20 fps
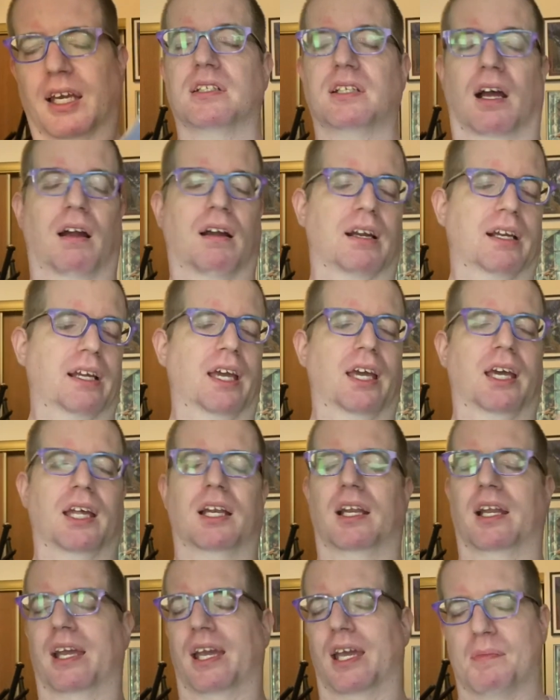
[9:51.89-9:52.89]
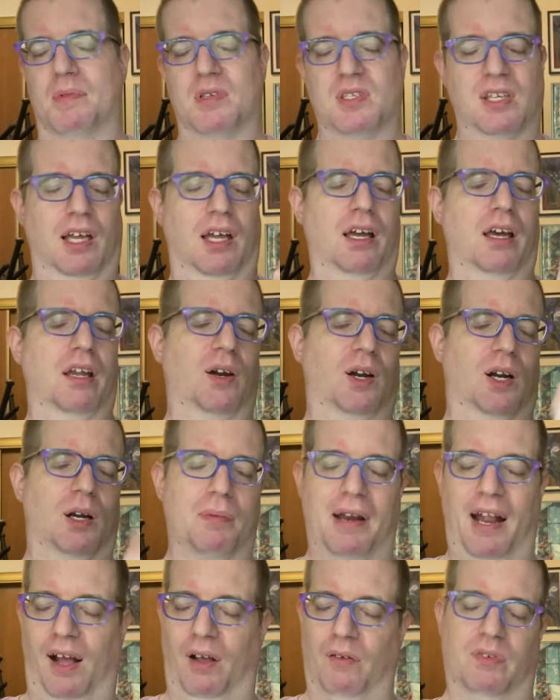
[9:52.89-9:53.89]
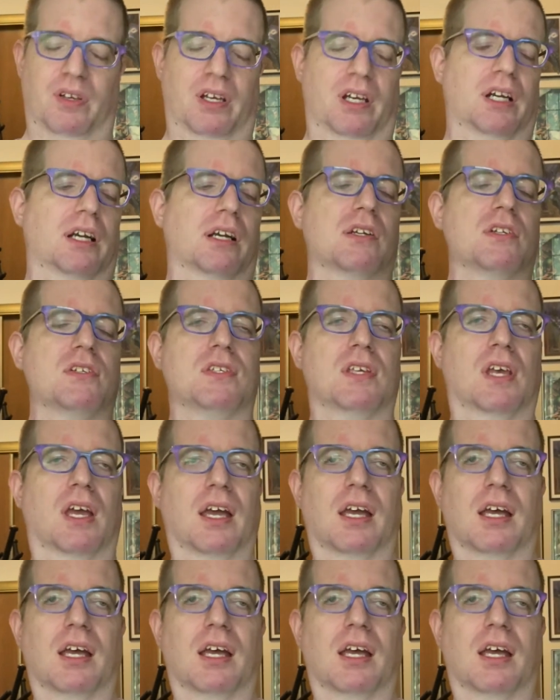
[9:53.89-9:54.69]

Target, Amazon, Urban Outfitters,